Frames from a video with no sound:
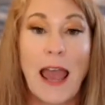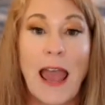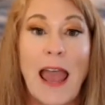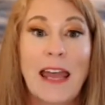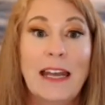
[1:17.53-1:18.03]

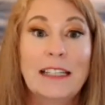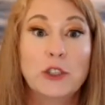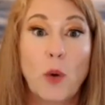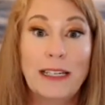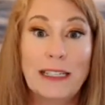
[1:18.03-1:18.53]
and it's
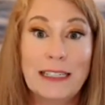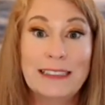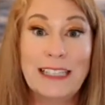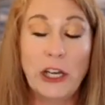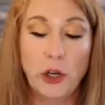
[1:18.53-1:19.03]
going to
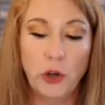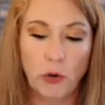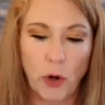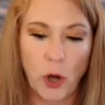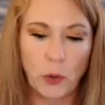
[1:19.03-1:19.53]
continue to grow.